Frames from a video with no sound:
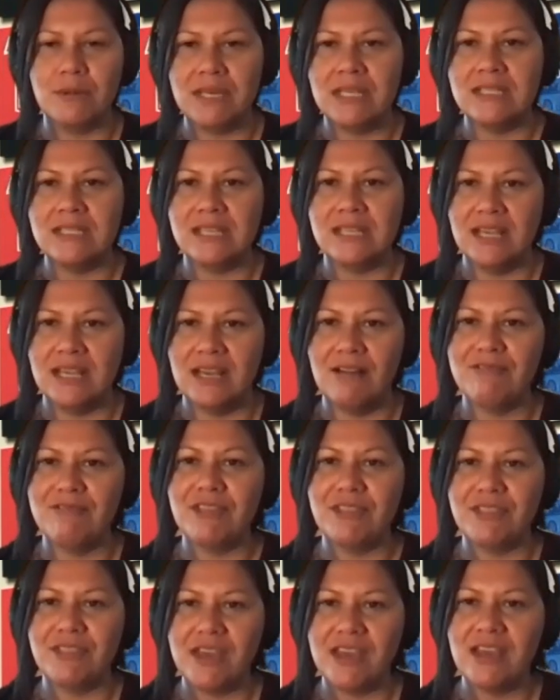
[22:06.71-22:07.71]
easy enough
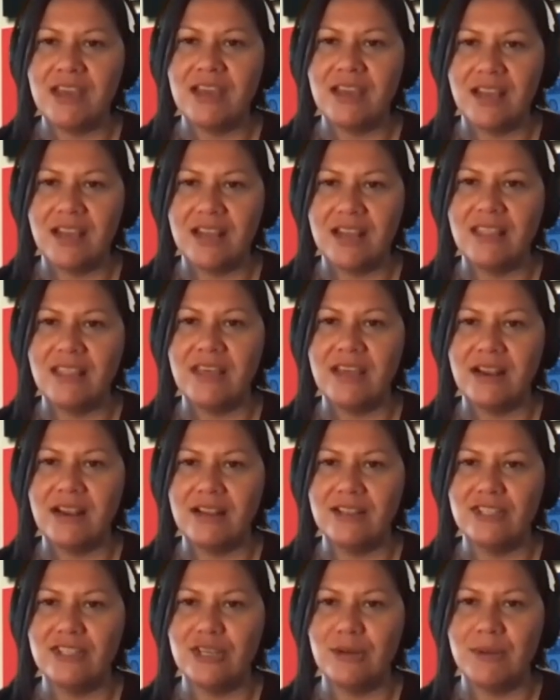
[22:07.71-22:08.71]
that they can get in there
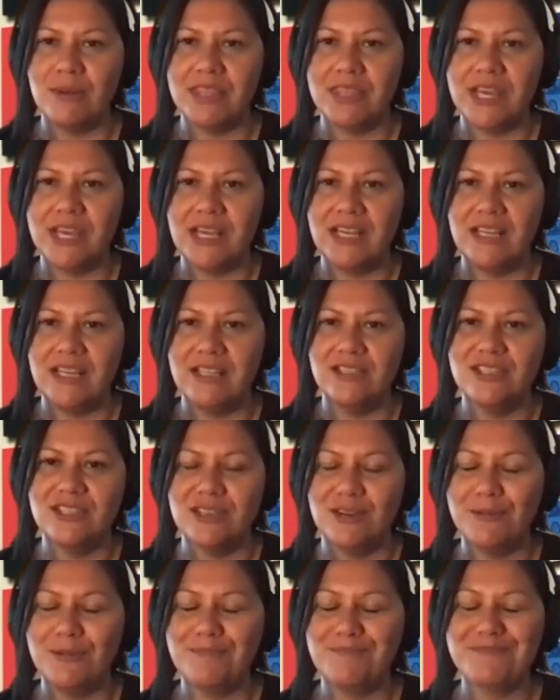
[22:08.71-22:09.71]
and do what they need
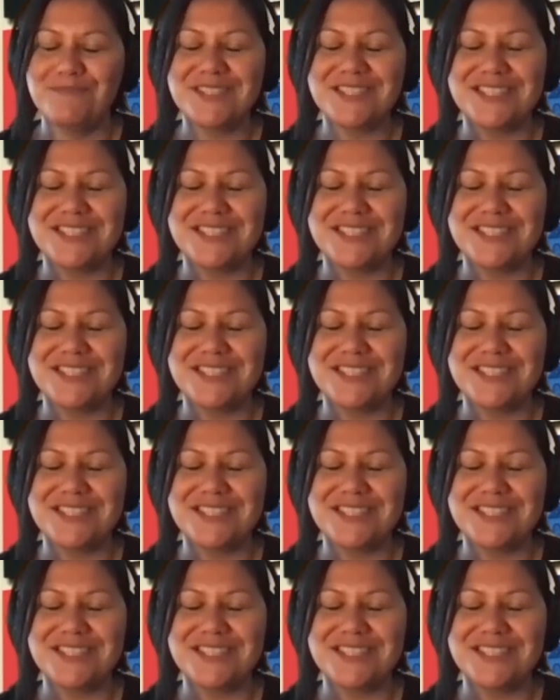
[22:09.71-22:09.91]
to.